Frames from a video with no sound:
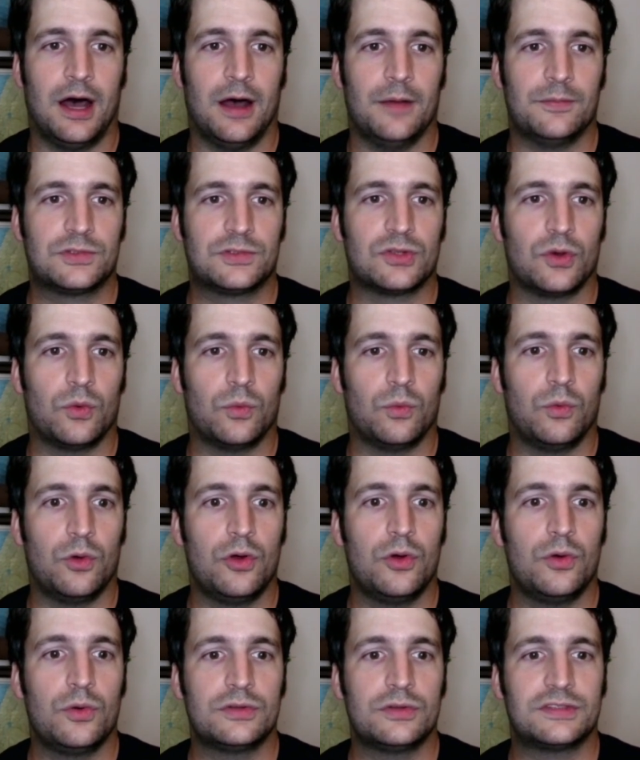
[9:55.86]
So
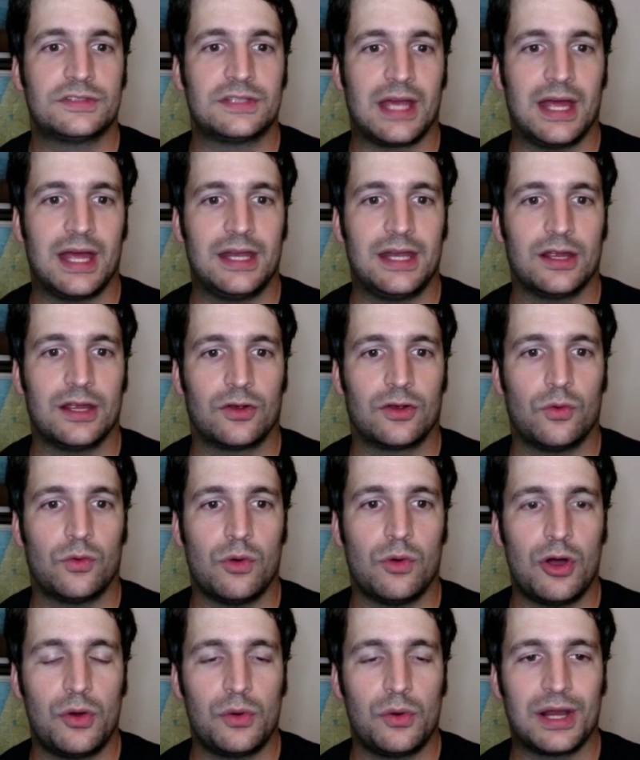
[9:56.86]
Wu said,
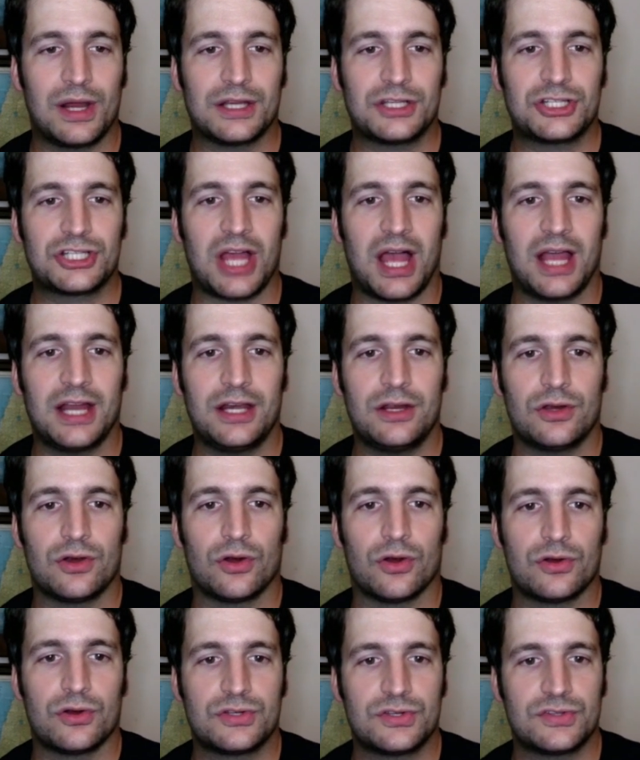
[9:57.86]
quote, China
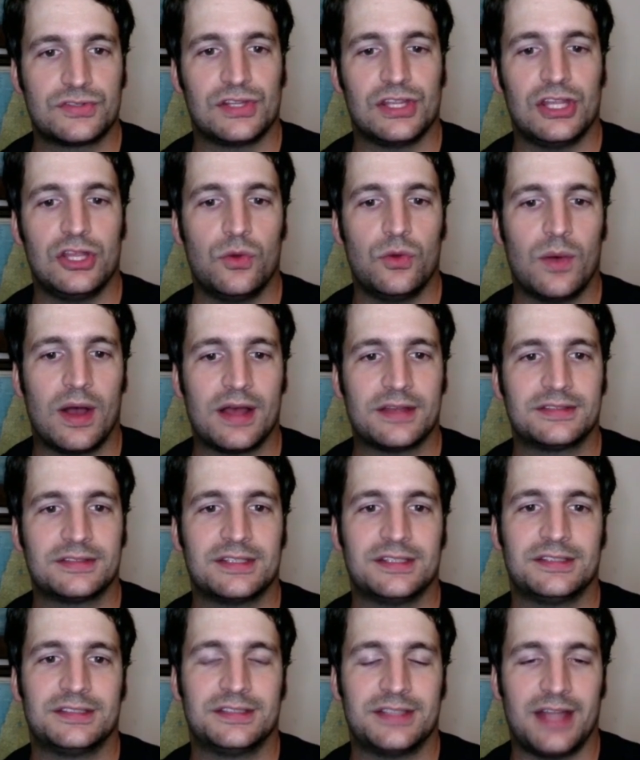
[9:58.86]
urges the U.S.
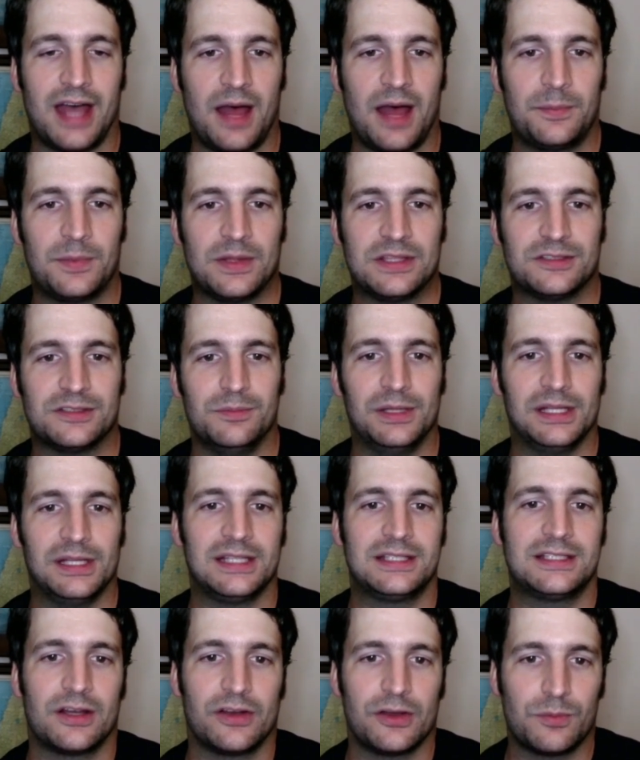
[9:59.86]
to stop its
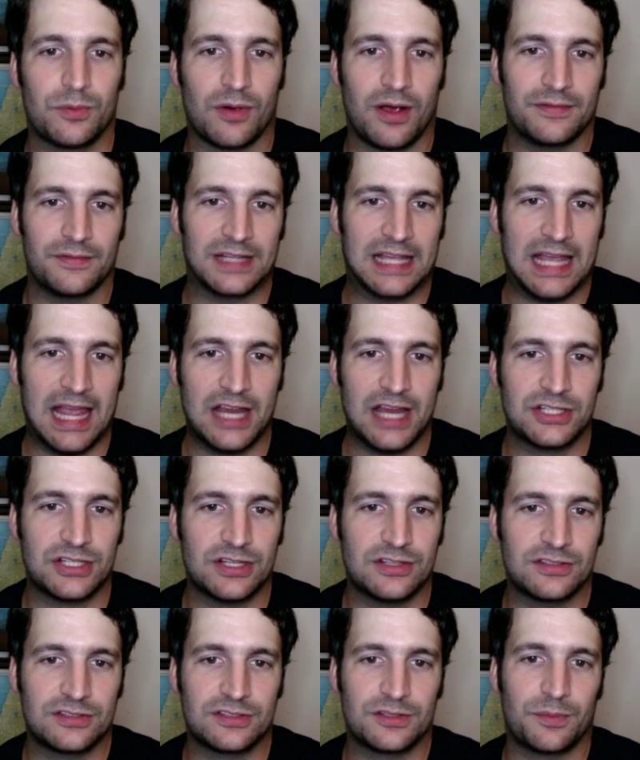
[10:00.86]
military
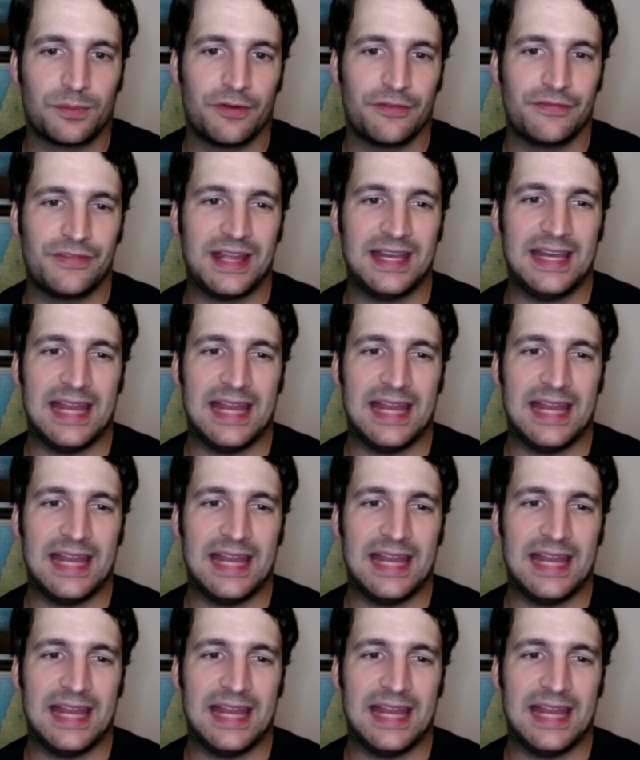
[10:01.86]
provocations to prevent